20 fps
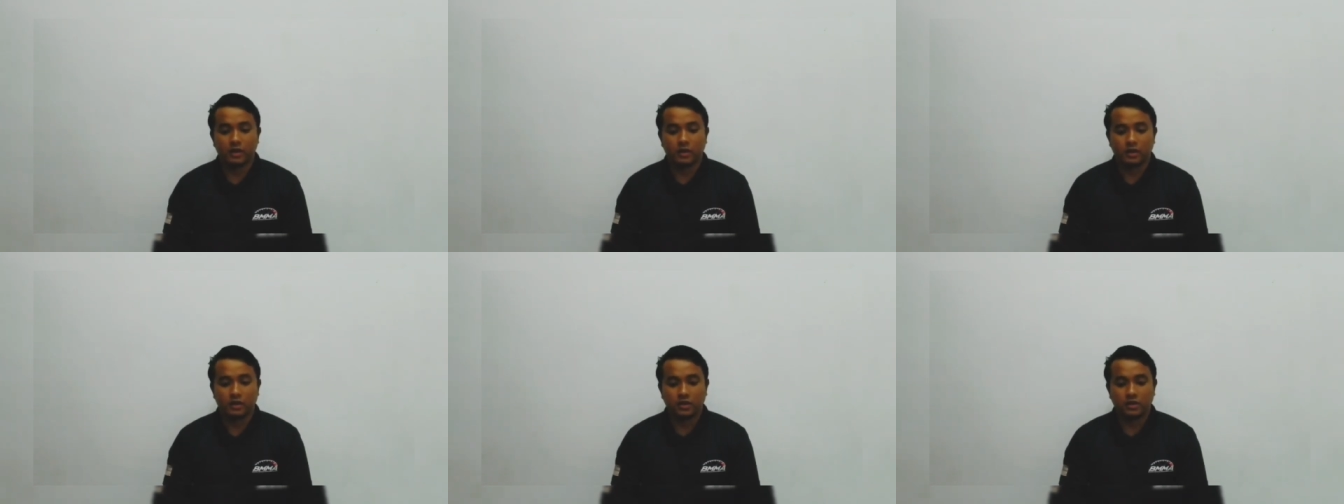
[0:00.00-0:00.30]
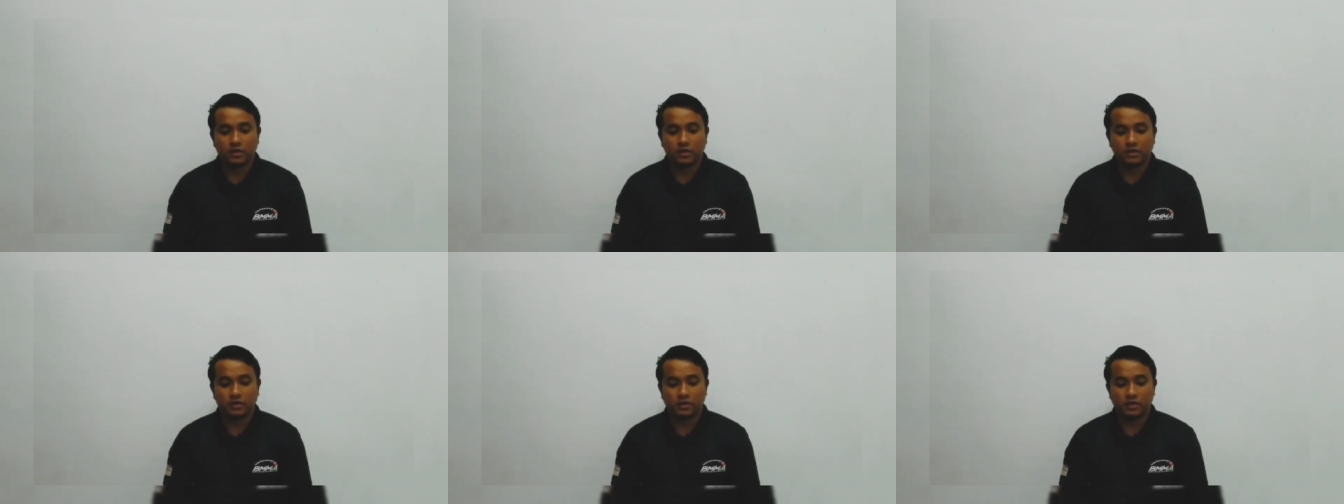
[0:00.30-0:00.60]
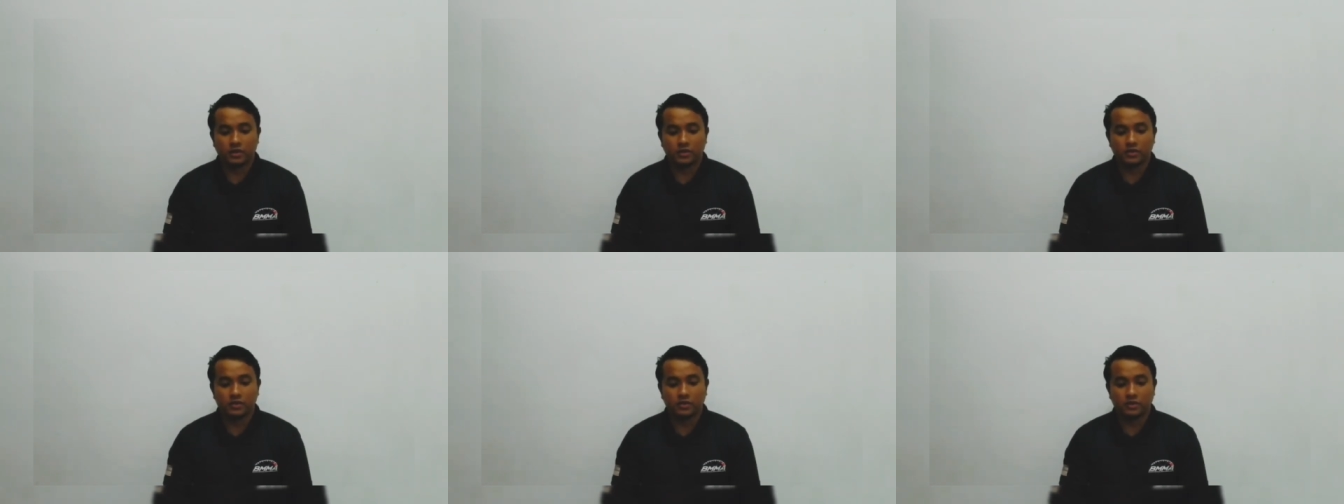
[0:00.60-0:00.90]
A
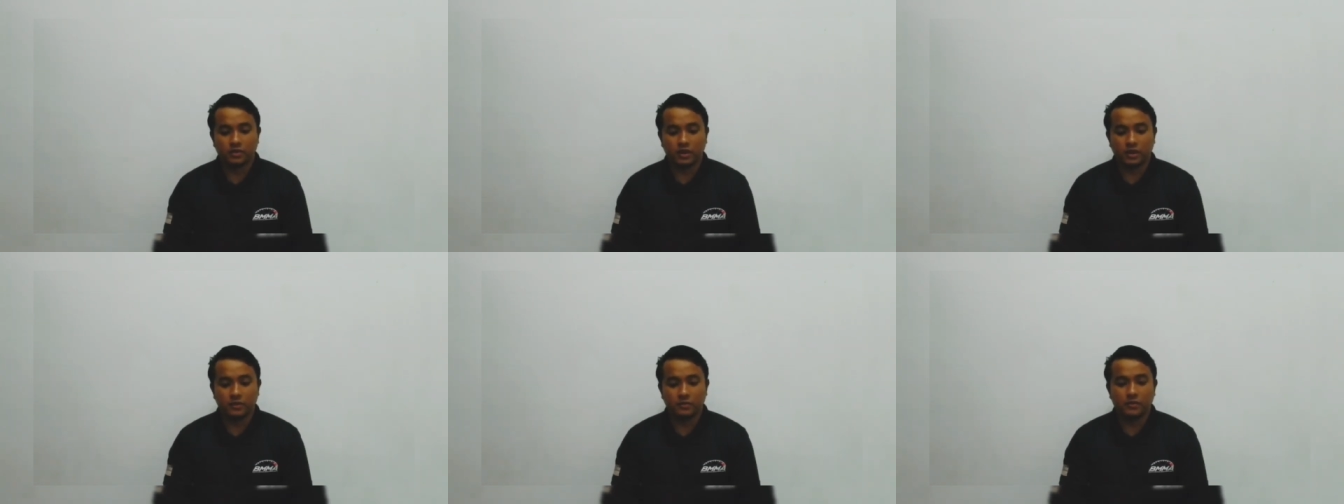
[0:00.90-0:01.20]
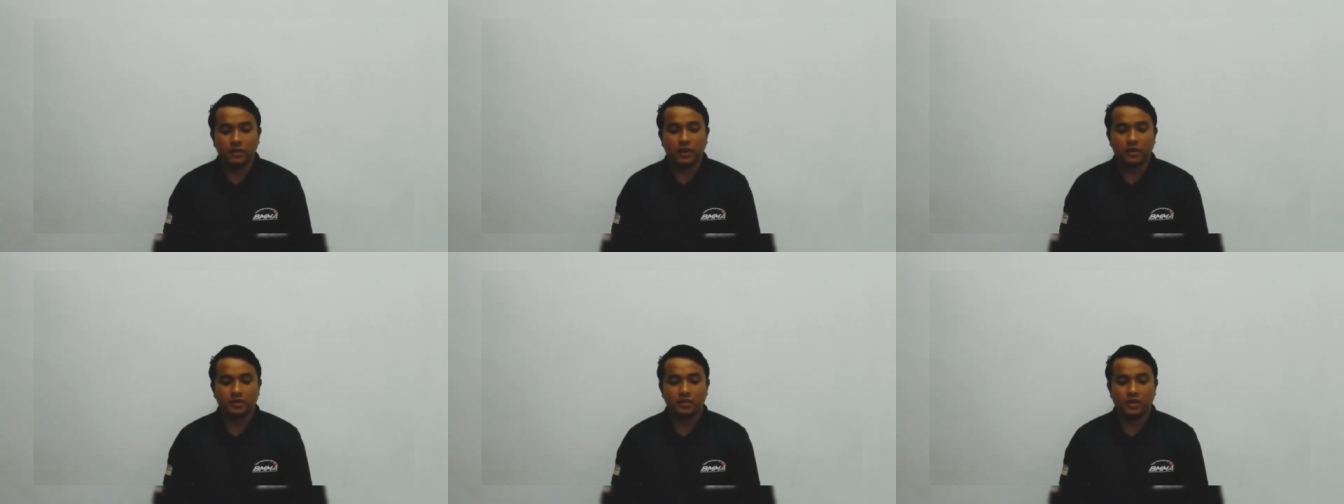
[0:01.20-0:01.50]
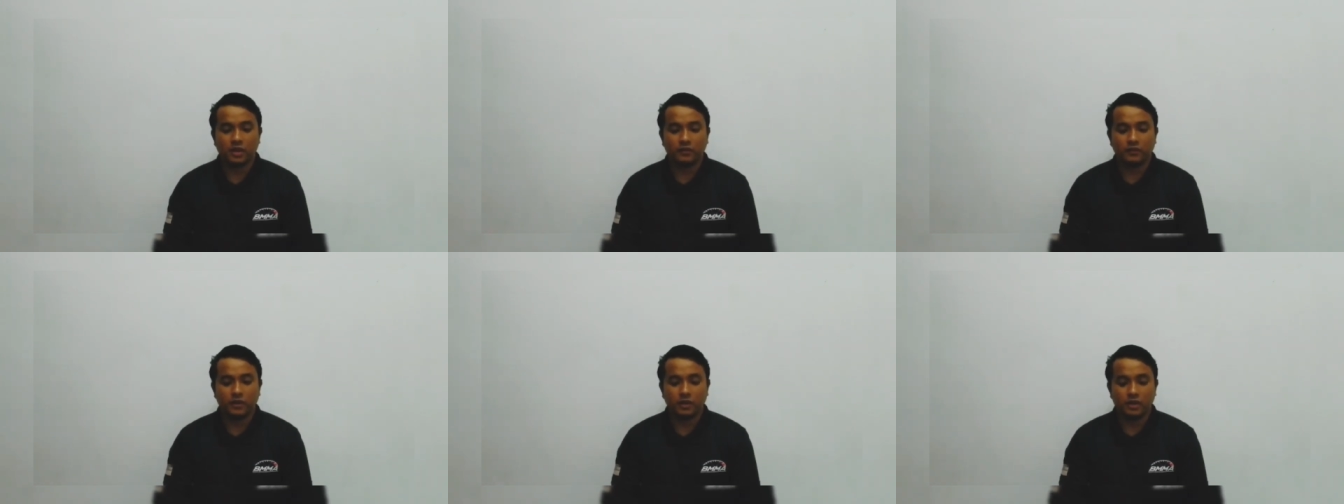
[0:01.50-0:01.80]
research team has
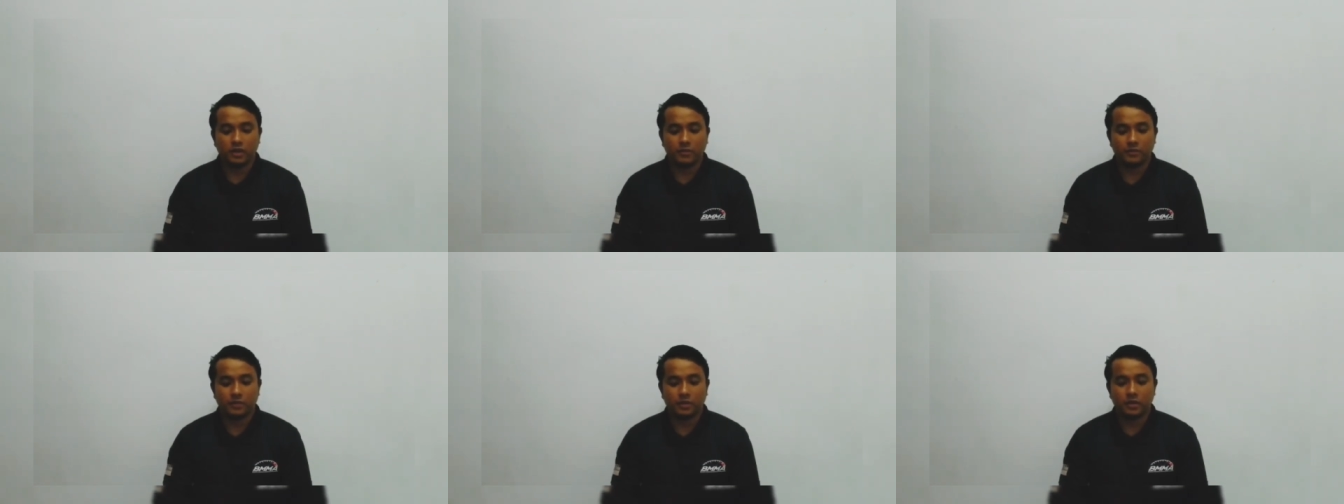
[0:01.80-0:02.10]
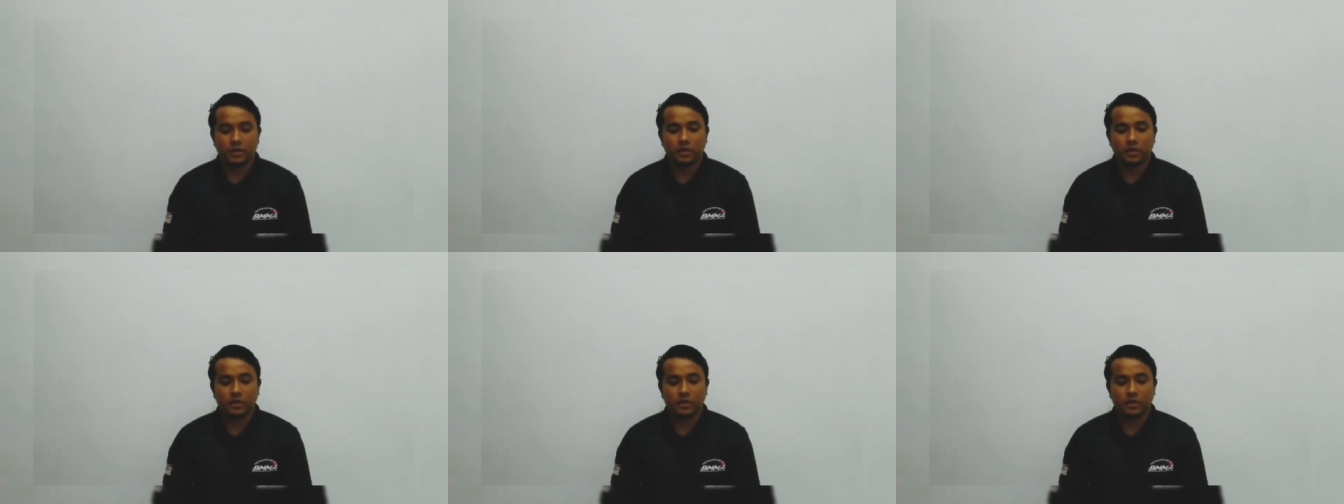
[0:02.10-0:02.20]
developed